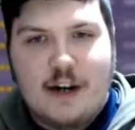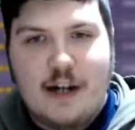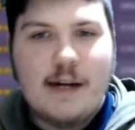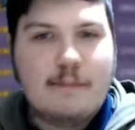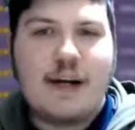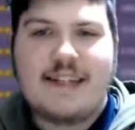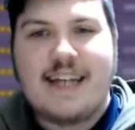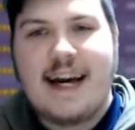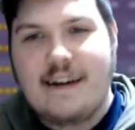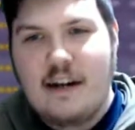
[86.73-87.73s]
Brett
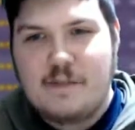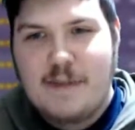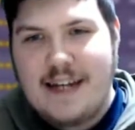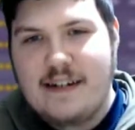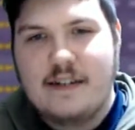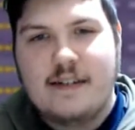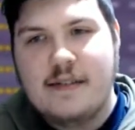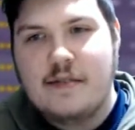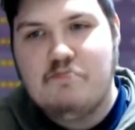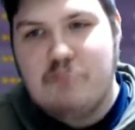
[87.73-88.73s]
Sandel's been
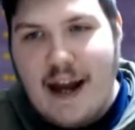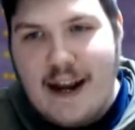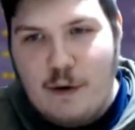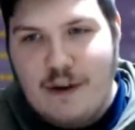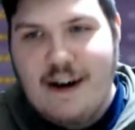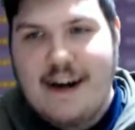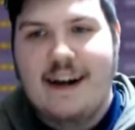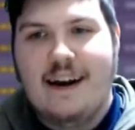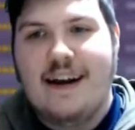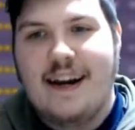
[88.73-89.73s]
playing quite
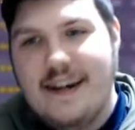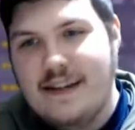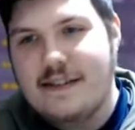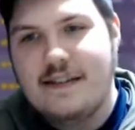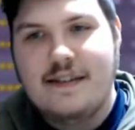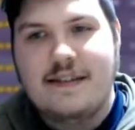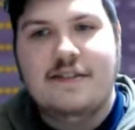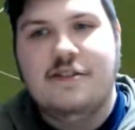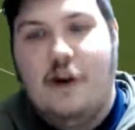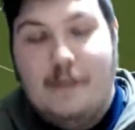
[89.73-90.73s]
regularly,
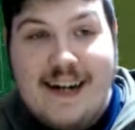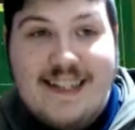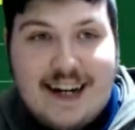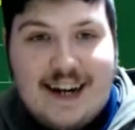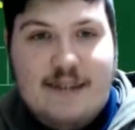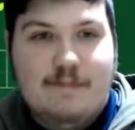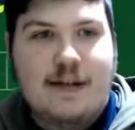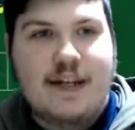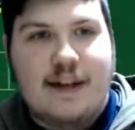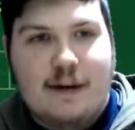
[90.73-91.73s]
not amazingly, but you
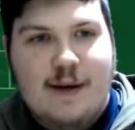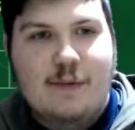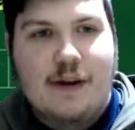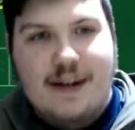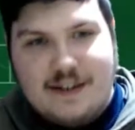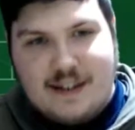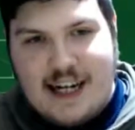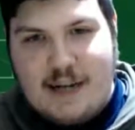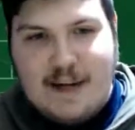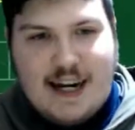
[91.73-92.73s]
know, we want to keep
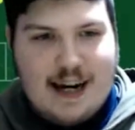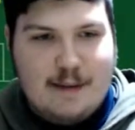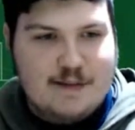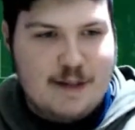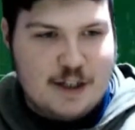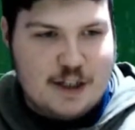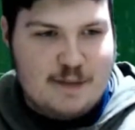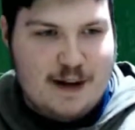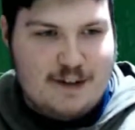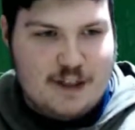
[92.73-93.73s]
getting him as much
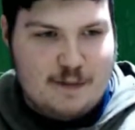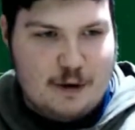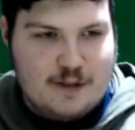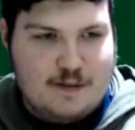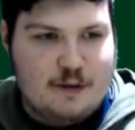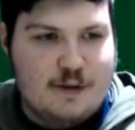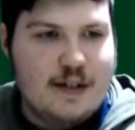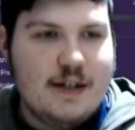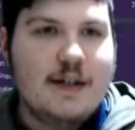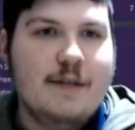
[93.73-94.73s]
experience as possible.
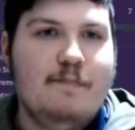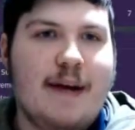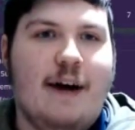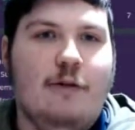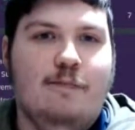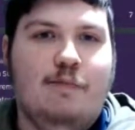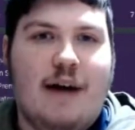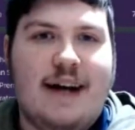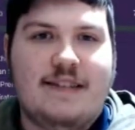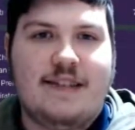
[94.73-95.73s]
Big old
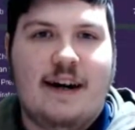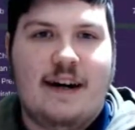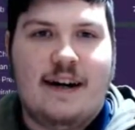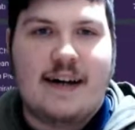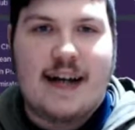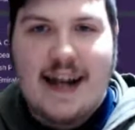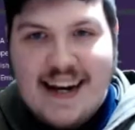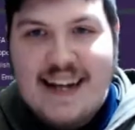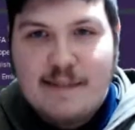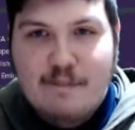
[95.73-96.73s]
Brett. Uh, he, and he is
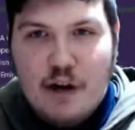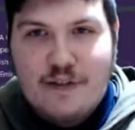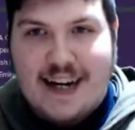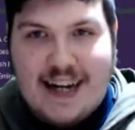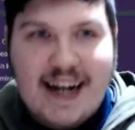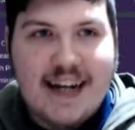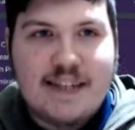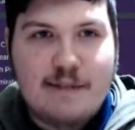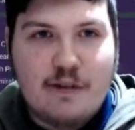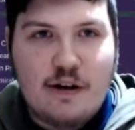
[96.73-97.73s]
improving. He is
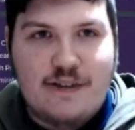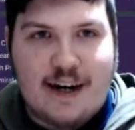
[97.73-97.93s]
improving.